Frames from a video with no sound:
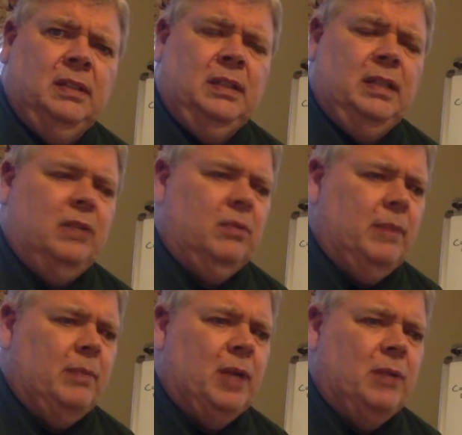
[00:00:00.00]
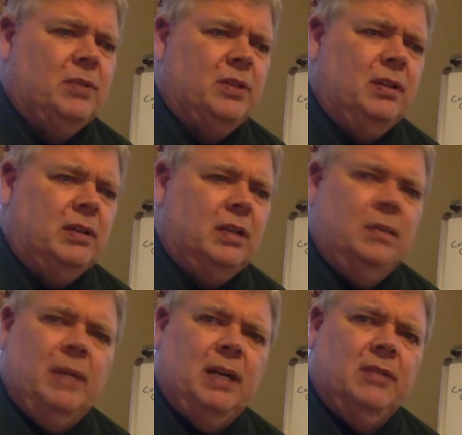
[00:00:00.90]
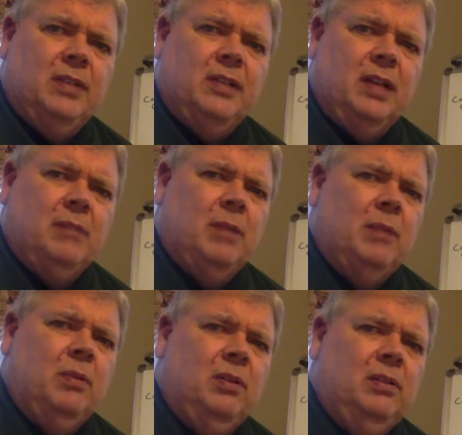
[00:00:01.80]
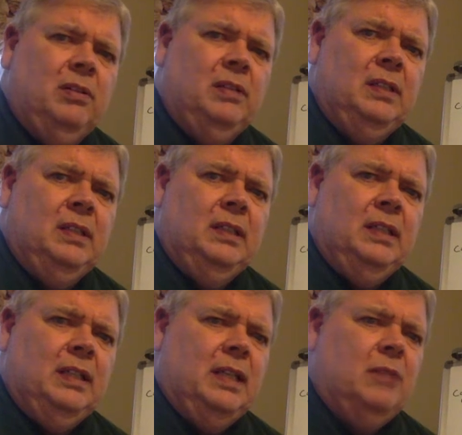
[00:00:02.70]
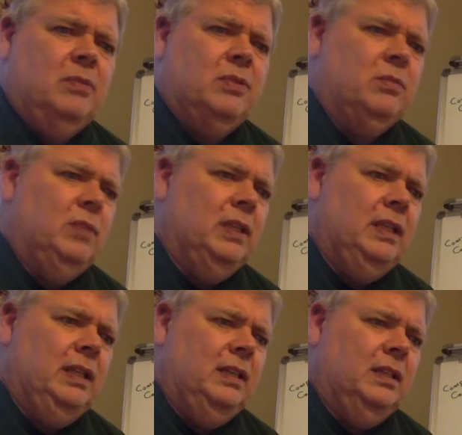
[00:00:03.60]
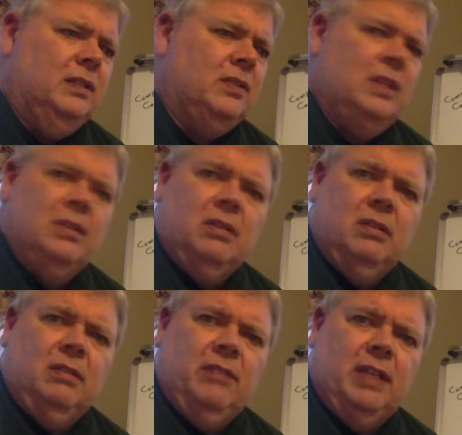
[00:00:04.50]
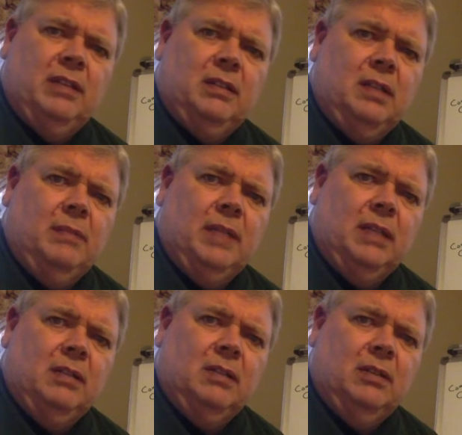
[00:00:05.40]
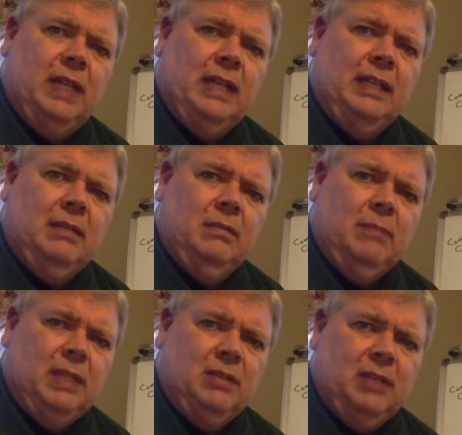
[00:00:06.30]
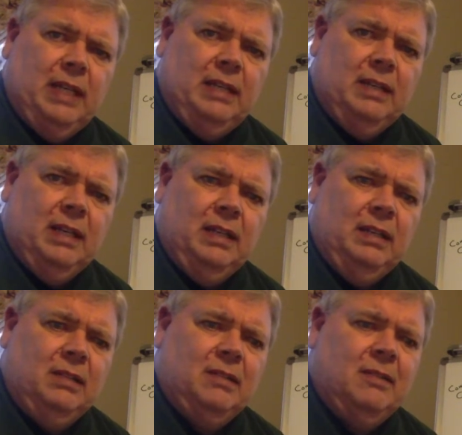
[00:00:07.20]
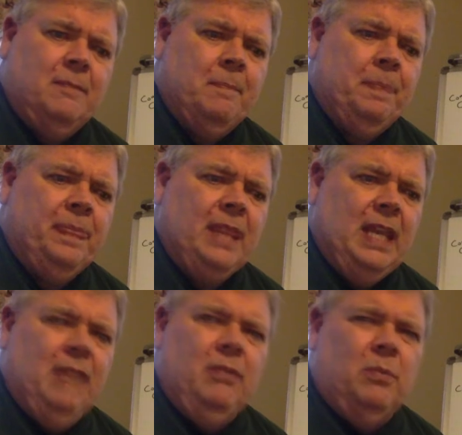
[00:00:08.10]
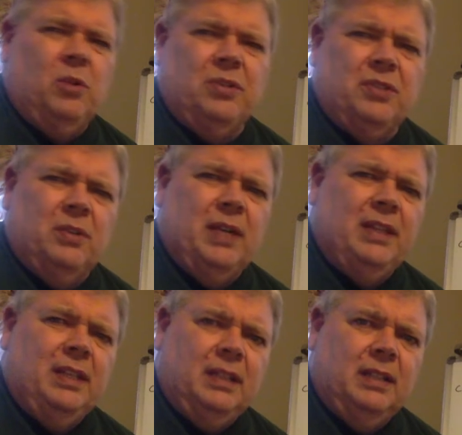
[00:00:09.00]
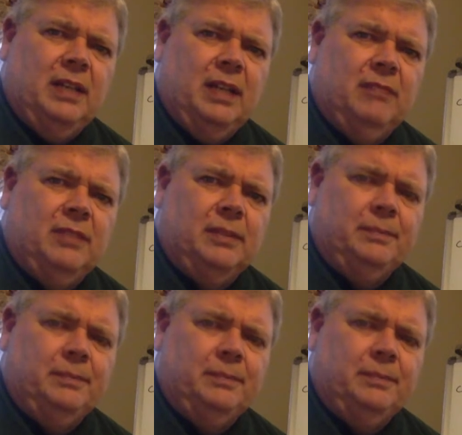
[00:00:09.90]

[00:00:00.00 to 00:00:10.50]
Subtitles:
Now remember, I was talking about the tech bubble, and that was really a sentinel event coming into the mid to late 90s, even more so, I think, than NAFTA.